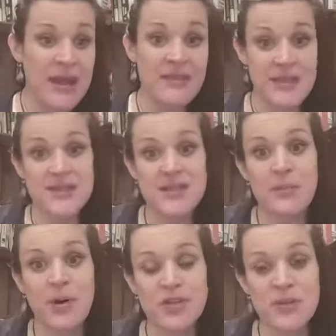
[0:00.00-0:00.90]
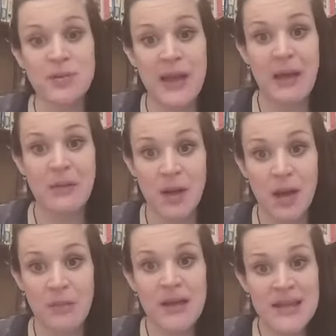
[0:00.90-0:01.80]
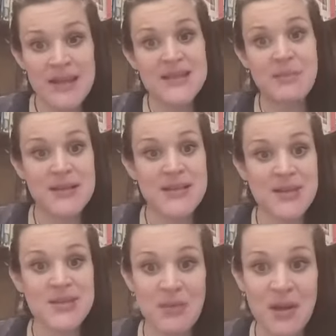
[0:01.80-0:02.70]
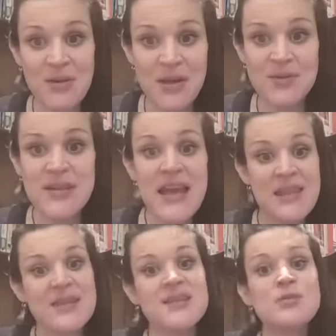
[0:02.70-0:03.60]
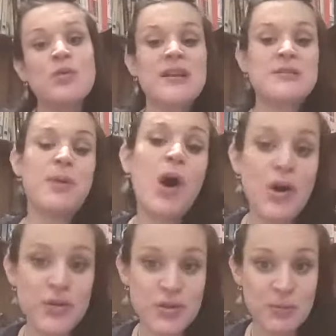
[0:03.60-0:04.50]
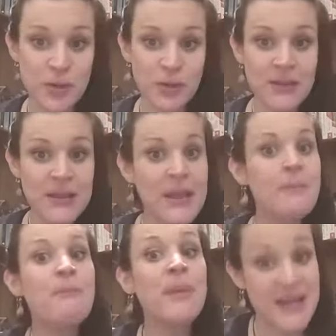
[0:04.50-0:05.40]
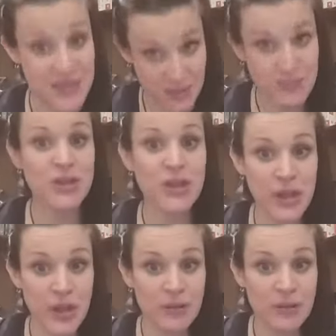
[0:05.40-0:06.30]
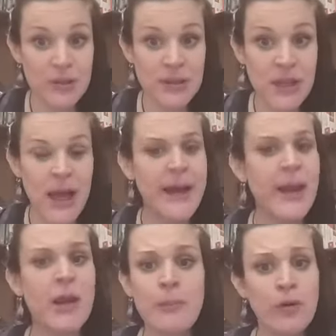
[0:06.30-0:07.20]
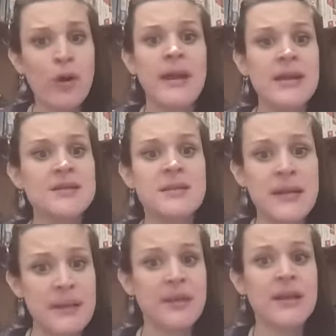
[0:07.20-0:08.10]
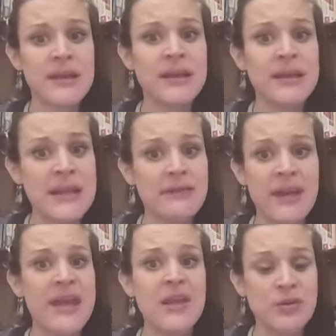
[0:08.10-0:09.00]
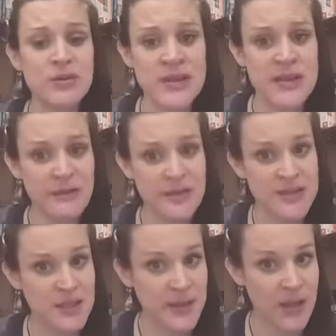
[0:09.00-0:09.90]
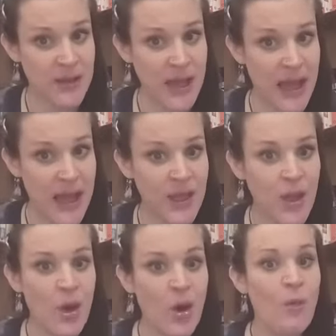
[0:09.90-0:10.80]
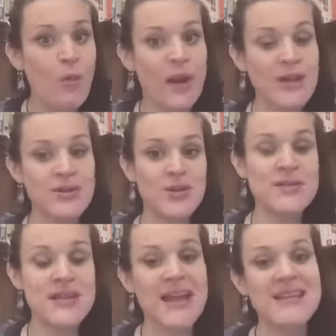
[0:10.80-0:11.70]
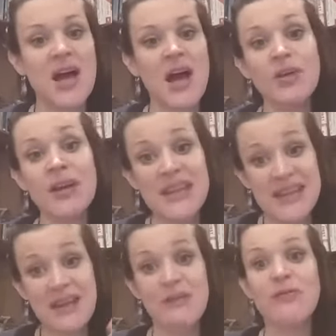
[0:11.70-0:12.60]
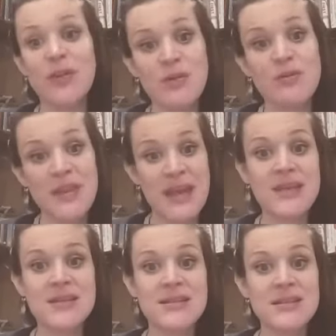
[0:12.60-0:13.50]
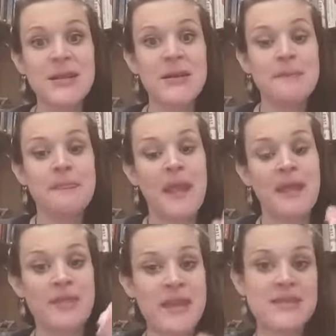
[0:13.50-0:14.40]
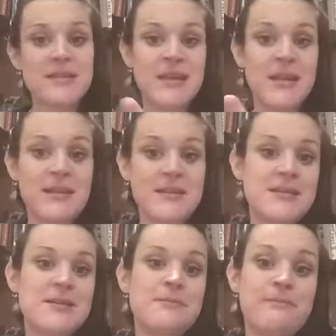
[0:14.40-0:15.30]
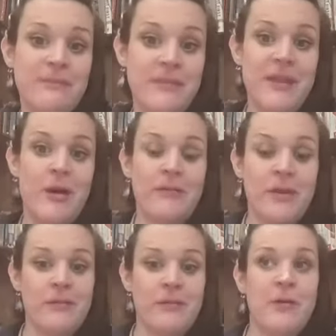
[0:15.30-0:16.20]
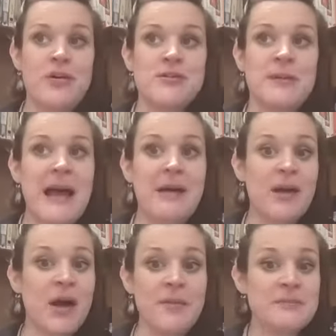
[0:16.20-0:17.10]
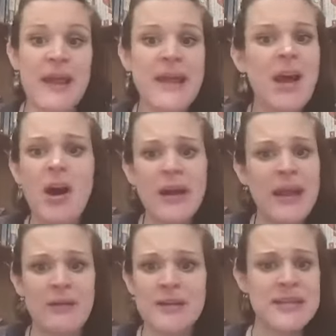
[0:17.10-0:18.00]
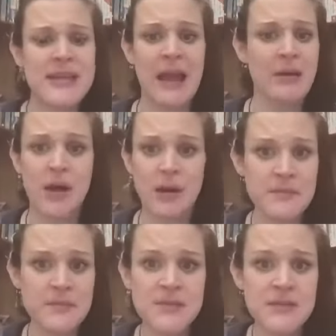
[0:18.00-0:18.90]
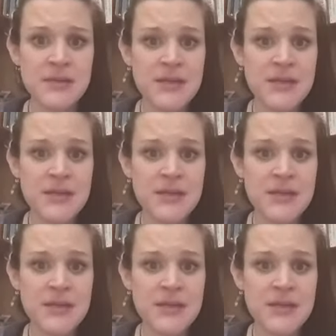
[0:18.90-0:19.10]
This is the possible outcome. These are my testimonials. This is what is possible, but it's up to you. I don't promise that people are going to leave healed and everything's going to be okay. What I do say is I'm going to give you this, and this is the possible outcomes, but I can't guarantee outcomes